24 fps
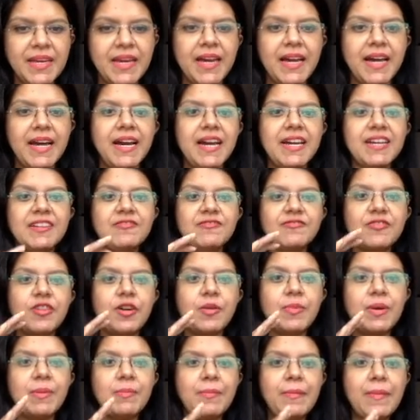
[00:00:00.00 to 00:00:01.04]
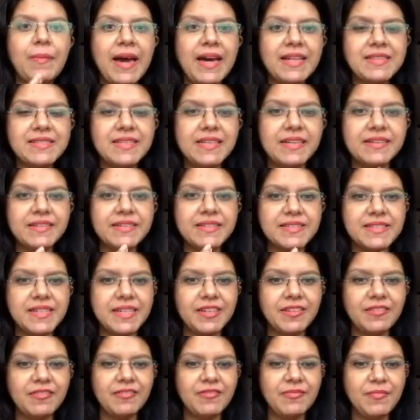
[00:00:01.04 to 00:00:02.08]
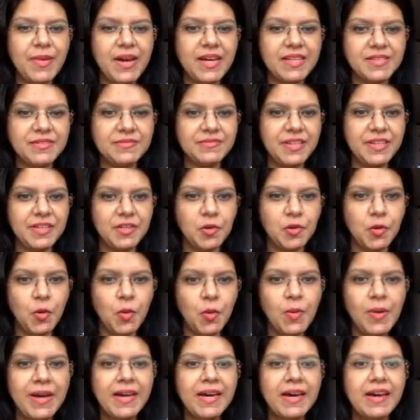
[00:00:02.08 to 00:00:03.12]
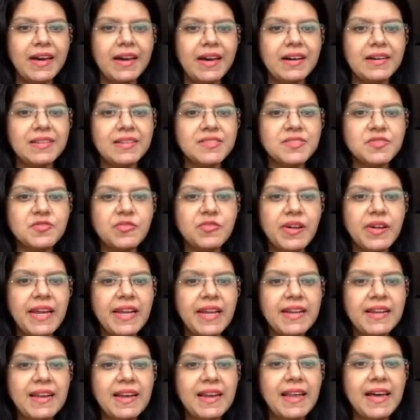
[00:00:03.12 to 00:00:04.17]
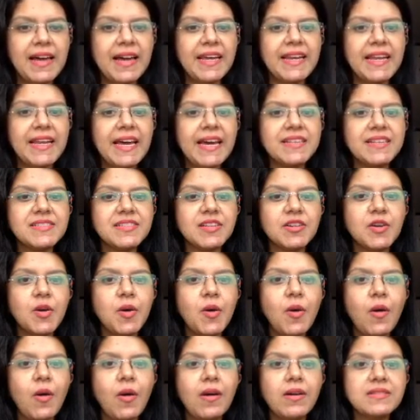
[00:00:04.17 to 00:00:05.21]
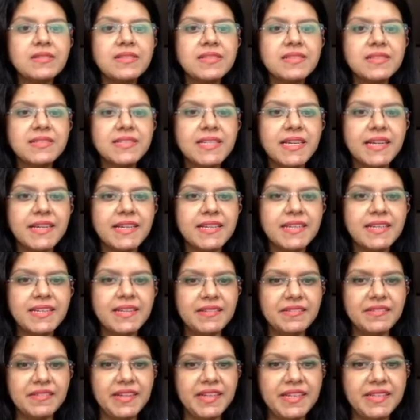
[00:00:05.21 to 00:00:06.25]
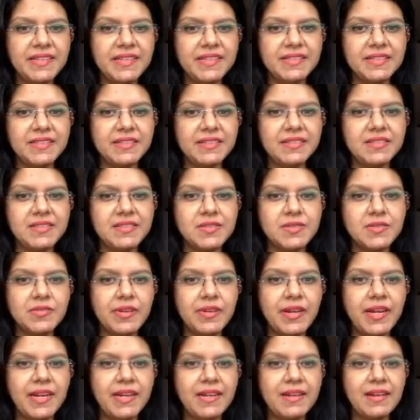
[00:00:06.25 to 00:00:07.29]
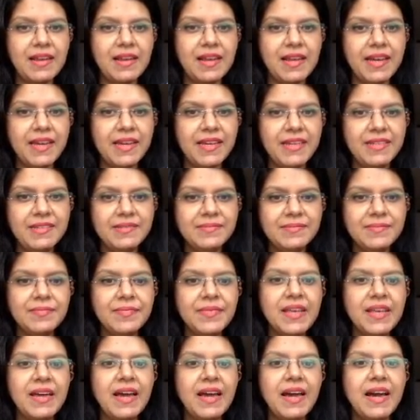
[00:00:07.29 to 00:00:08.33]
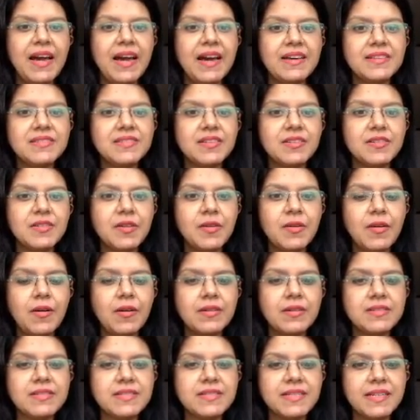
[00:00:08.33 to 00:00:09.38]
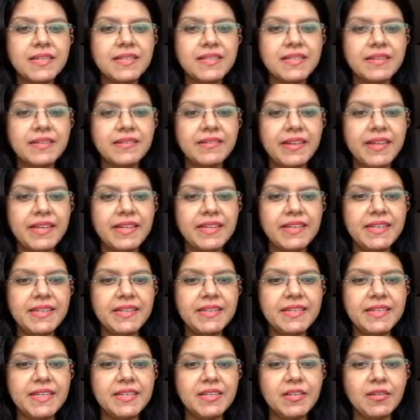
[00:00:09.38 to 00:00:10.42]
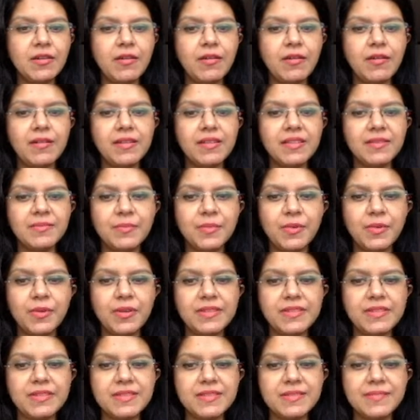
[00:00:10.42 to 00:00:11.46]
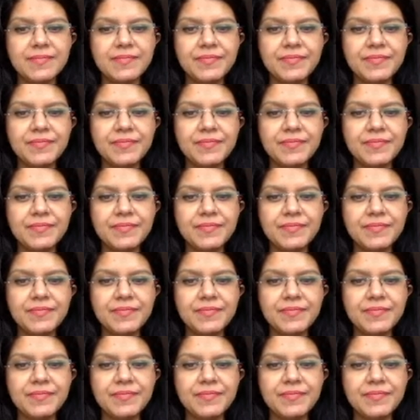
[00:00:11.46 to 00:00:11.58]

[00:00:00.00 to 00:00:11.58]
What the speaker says: And from a maths understanding of maths, we know a straight line has a constant gradient. A straight line has a constant gradient at all the points.